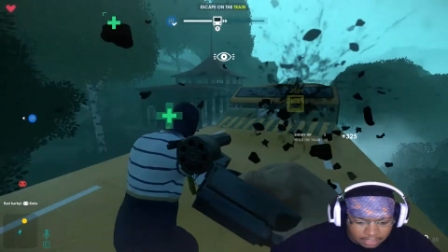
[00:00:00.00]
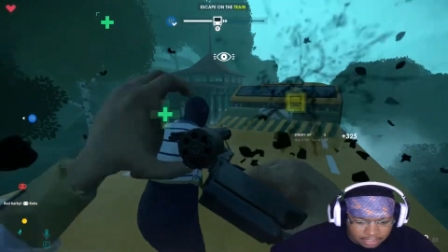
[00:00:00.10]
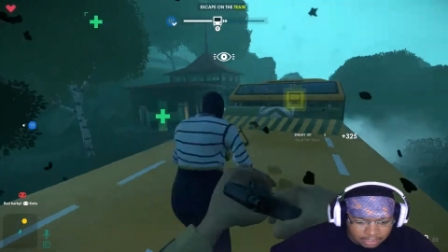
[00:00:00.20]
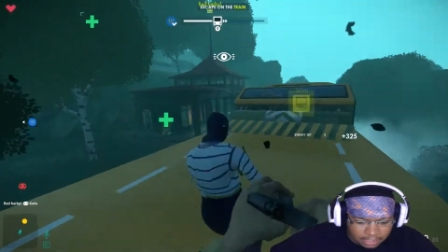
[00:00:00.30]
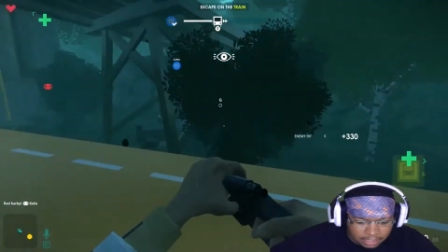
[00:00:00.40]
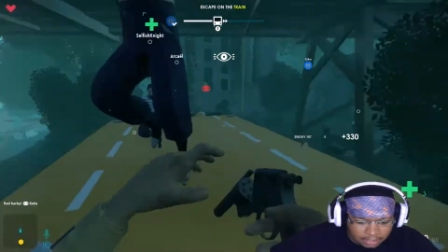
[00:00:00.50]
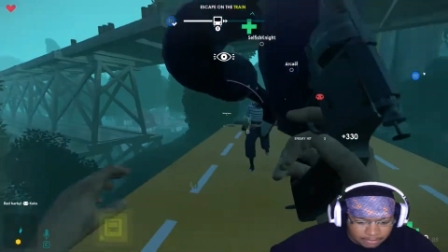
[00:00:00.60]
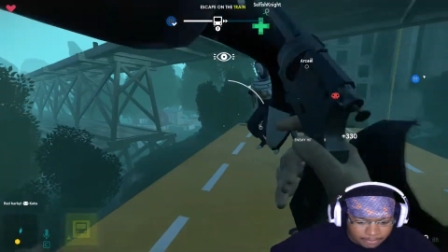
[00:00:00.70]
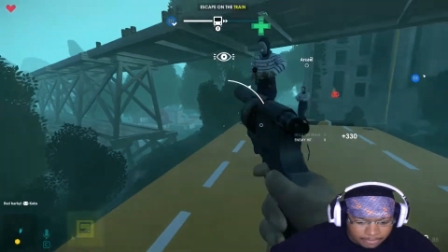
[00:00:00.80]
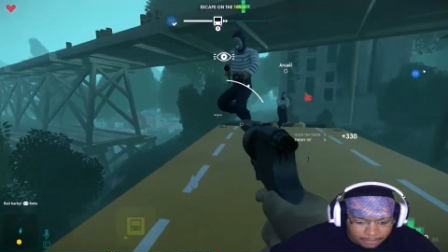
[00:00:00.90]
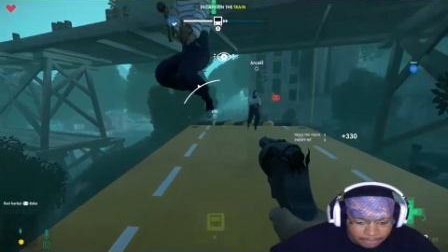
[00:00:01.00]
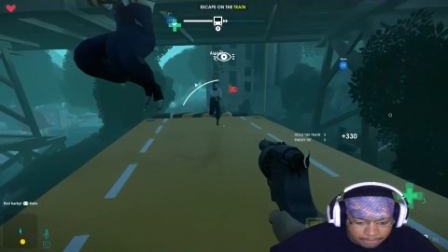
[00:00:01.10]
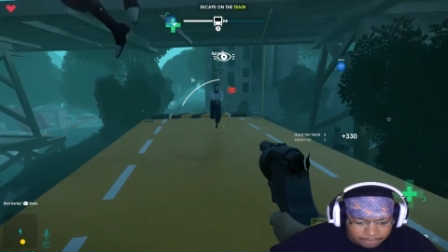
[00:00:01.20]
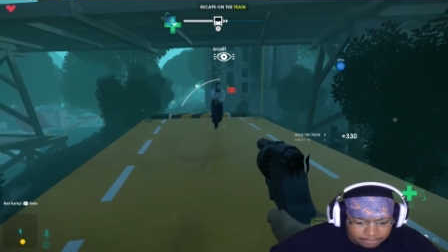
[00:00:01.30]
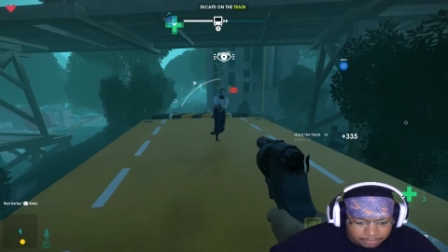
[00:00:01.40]
get deleted.
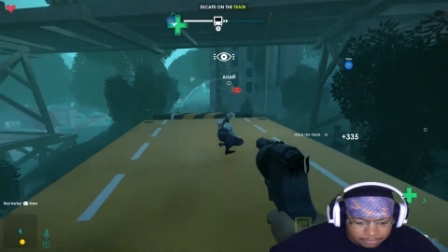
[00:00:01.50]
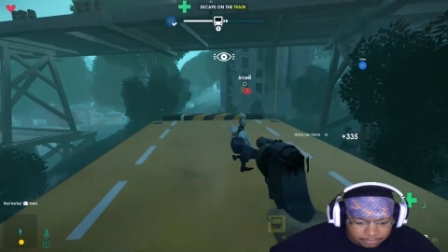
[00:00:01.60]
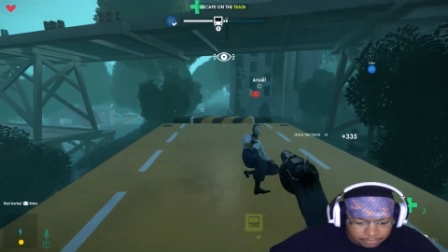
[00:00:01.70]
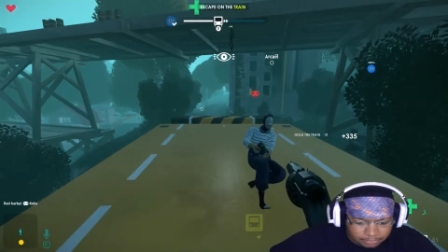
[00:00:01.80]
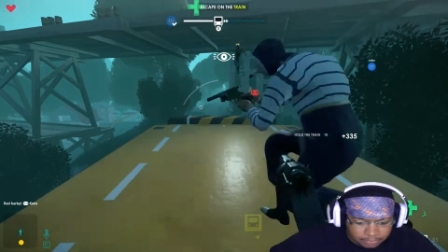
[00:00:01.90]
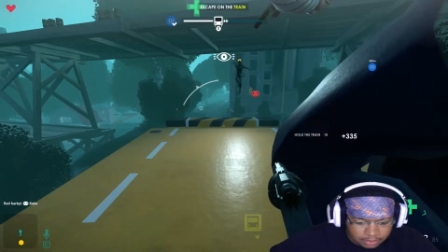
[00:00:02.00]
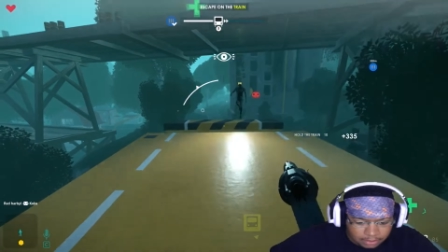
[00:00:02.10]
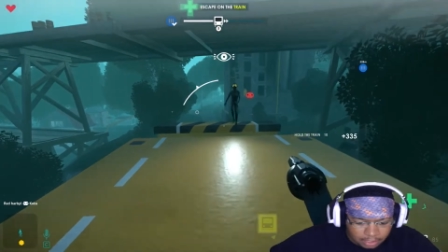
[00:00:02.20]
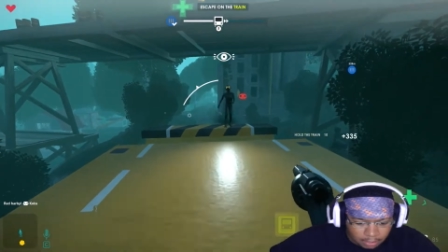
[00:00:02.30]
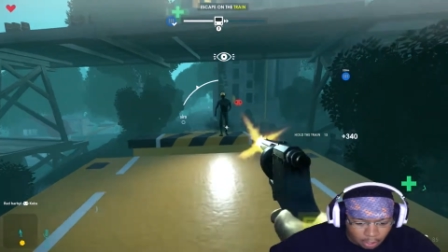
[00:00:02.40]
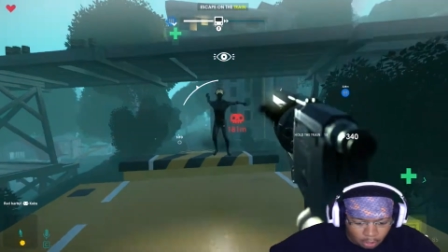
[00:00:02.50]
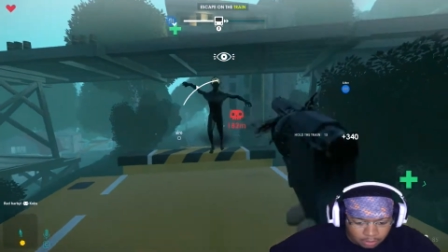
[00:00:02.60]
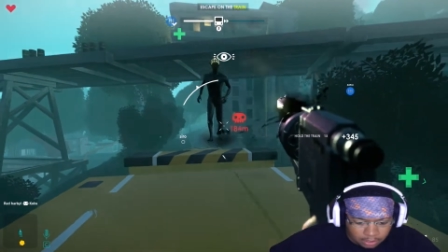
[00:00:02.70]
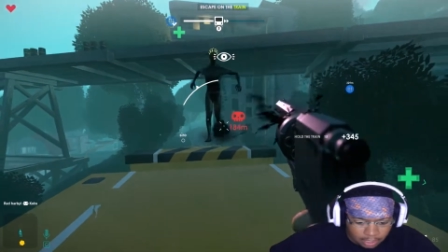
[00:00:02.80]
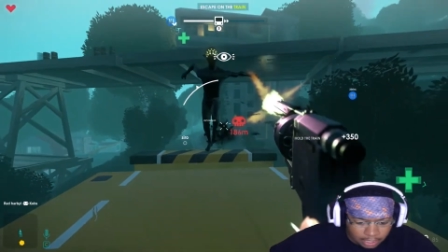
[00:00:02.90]
Sucker.
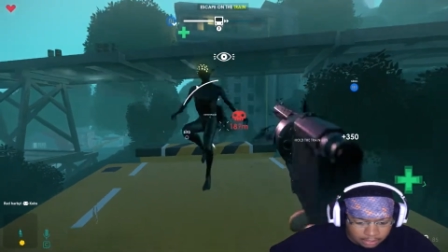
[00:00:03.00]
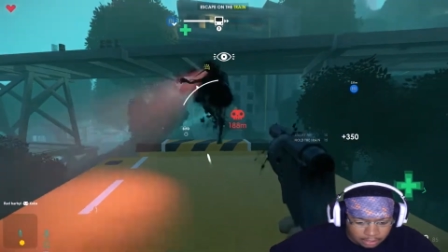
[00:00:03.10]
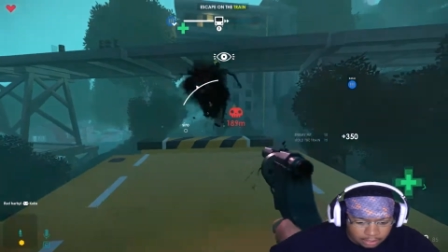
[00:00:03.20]
Oh, God!